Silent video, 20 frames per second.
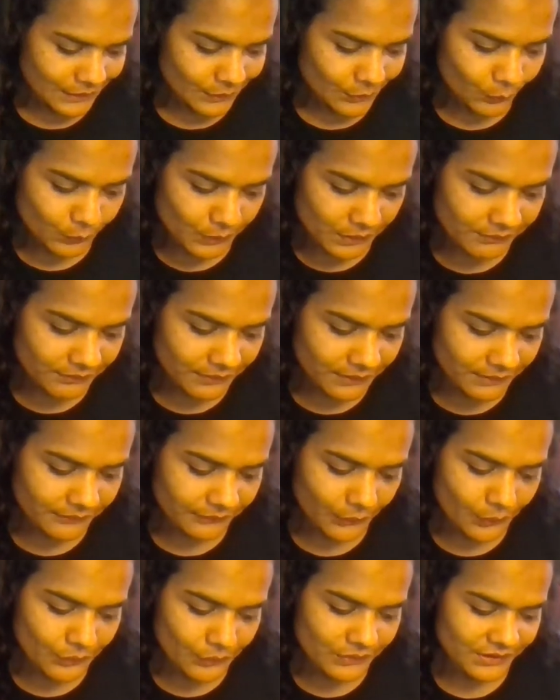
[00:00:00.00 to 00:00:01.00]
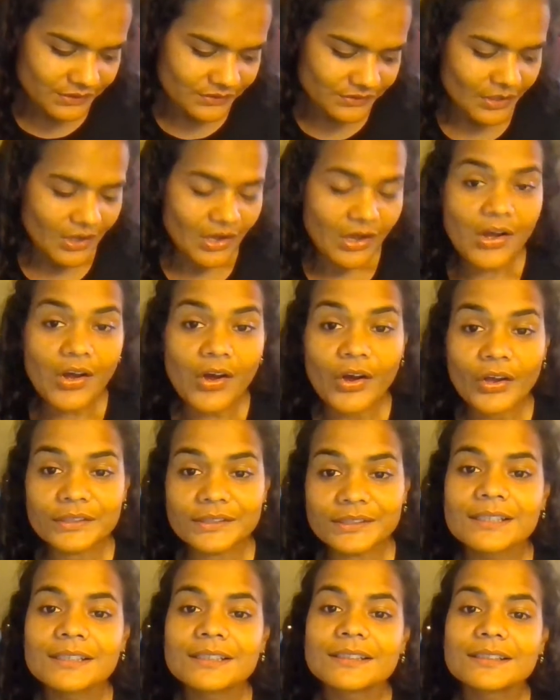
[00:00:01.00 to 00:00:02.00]
we will focus
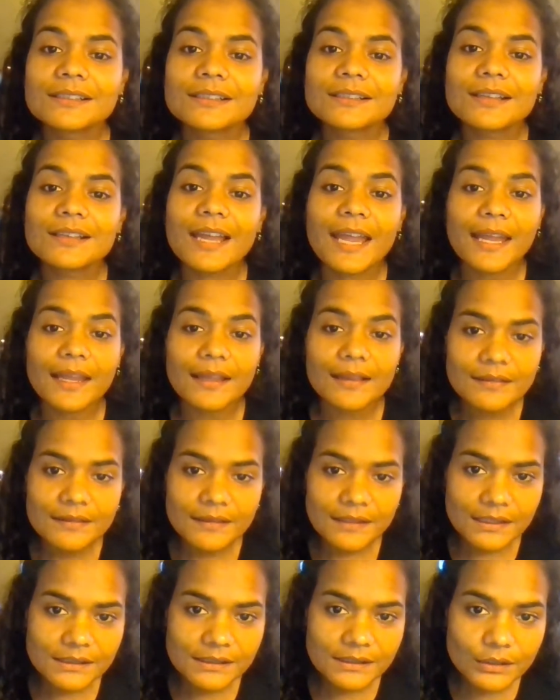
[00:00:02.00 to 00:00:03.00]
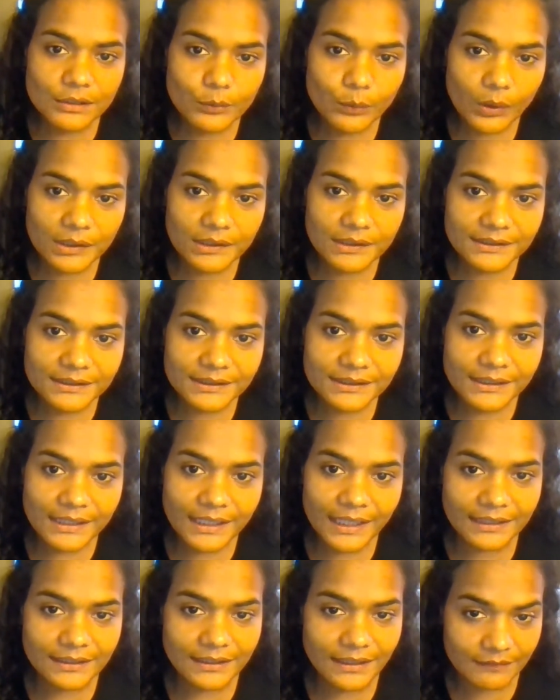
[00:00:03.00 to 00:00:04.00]
on health inequality
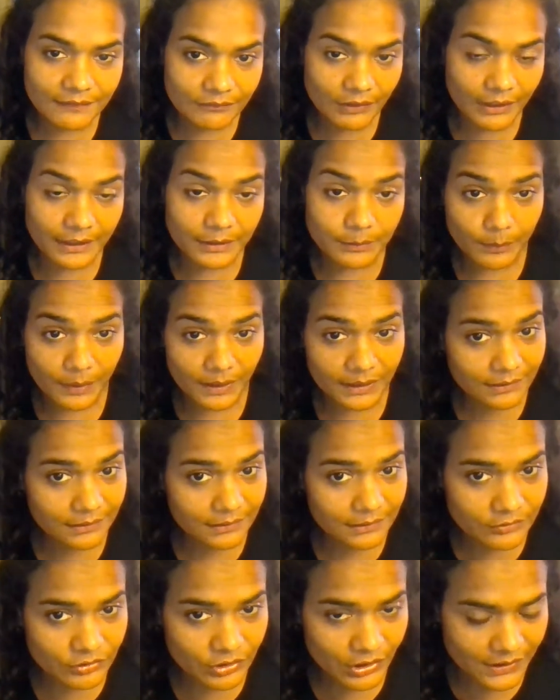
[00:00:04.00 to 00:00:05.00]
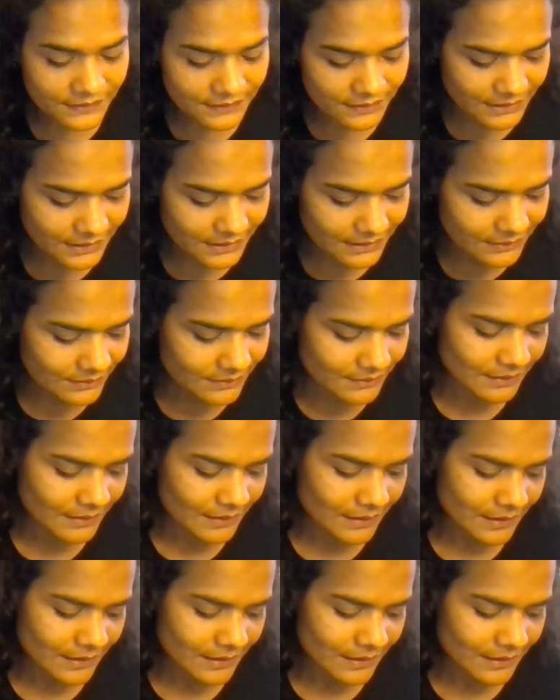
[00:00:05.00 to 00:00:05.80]
and environmental justice.